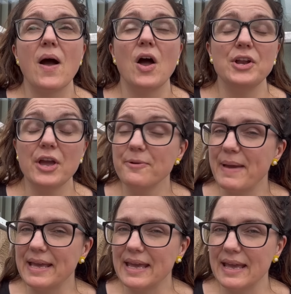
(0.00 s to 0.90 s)
I know
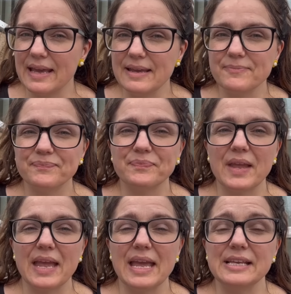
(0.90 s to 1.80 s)
Becky,
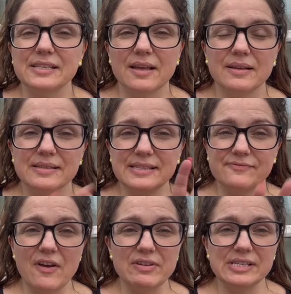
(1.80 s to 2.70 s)
is
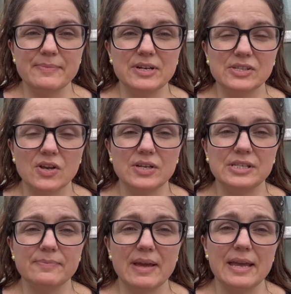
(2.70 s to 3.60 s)
very similar size
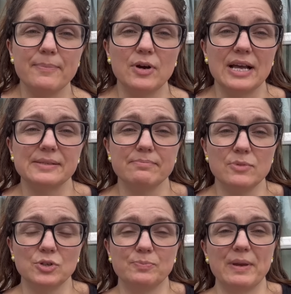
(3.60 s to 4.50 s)
to me but has
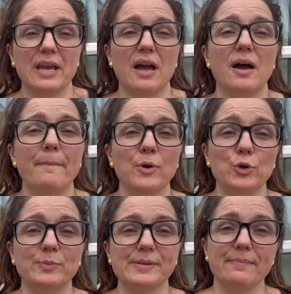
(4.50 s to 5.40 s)
much bigger
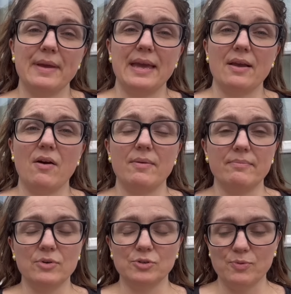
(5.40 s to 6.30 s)
boobs than me i'm
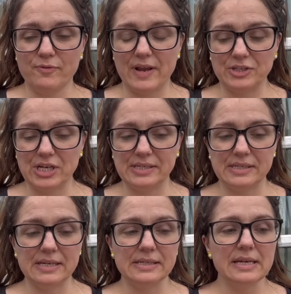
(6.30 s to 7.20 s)
much more flat
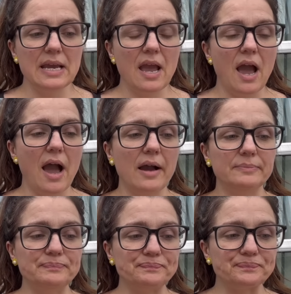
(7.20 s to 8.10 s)
chested um,